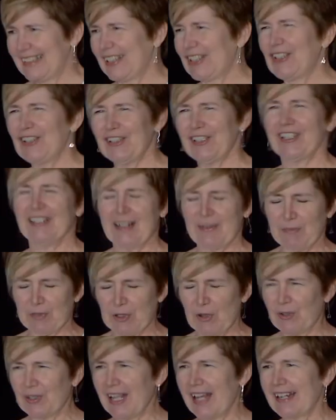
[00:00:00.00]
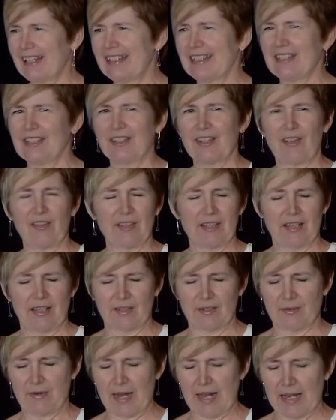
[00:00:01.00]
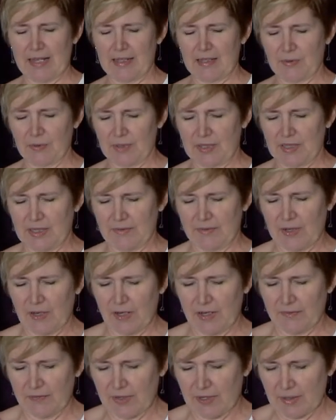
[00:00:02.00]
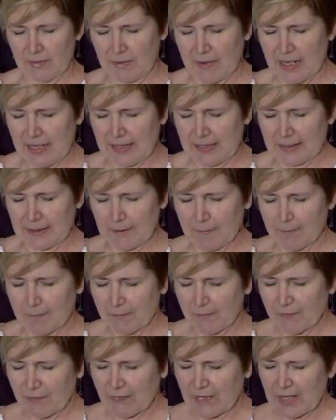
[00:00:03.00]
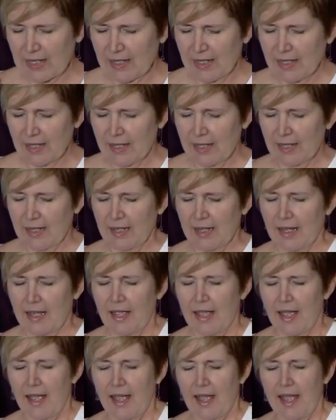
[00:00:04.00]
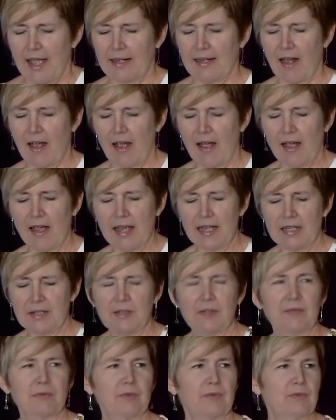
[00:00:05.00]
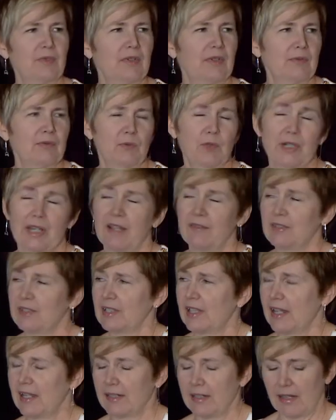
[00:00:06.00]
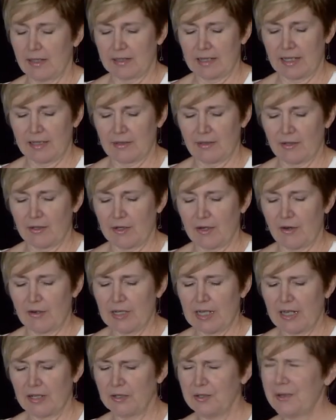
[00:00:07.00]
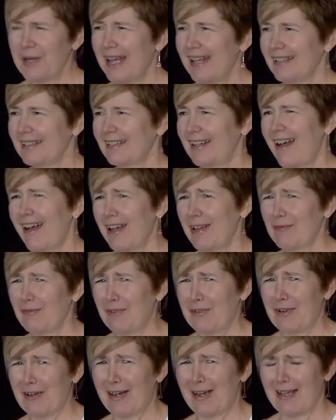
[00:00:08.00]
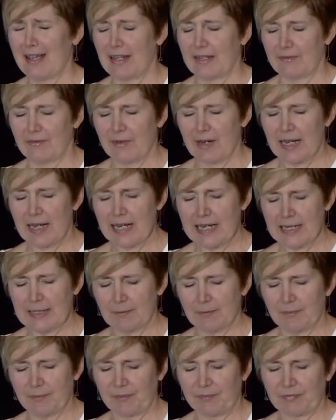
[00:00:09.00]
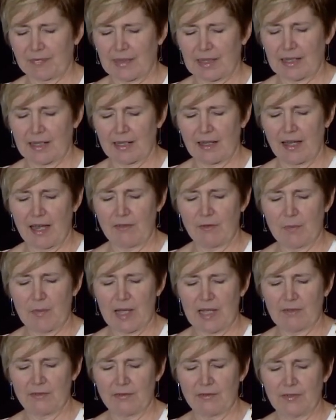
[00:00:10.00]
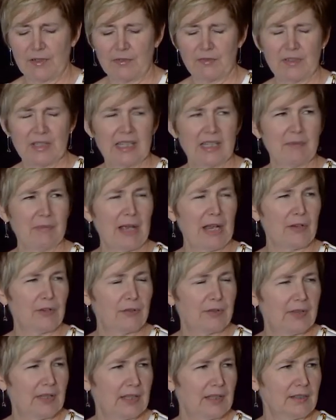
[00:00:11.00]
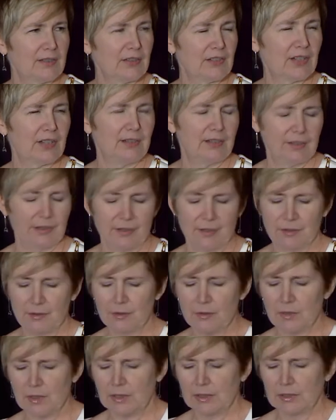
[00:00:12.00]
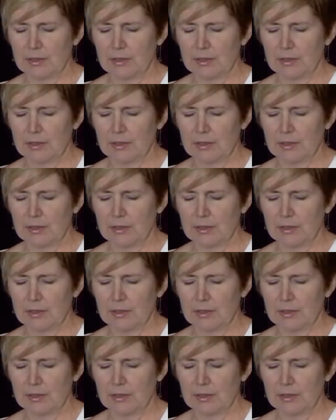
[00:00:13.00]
Good, I'm so glad it didn't go the other way. This wouldn't have gone very well. And I would have said not that long ago, yeah, who has time for it, right? I have about 50 better things to do.